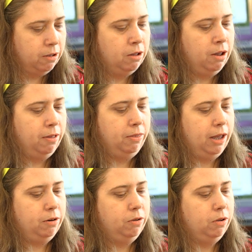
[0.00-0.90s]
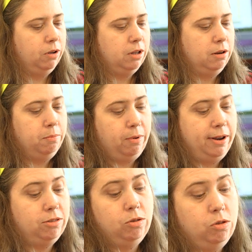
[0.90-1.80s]
you know, it's good to just be a
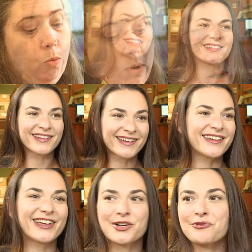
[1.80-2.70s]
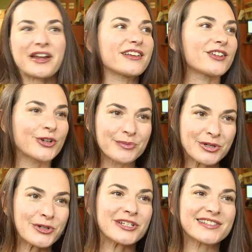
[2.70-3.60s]
regular person in a regular
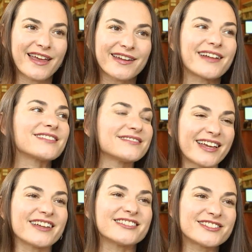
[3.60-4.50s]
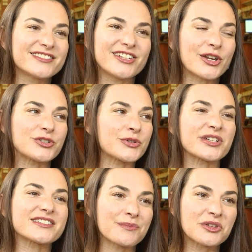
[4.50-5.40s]
community setting and, you know,
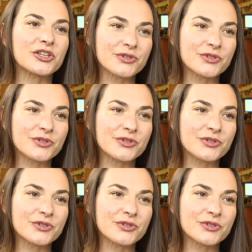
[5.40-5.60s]
doing something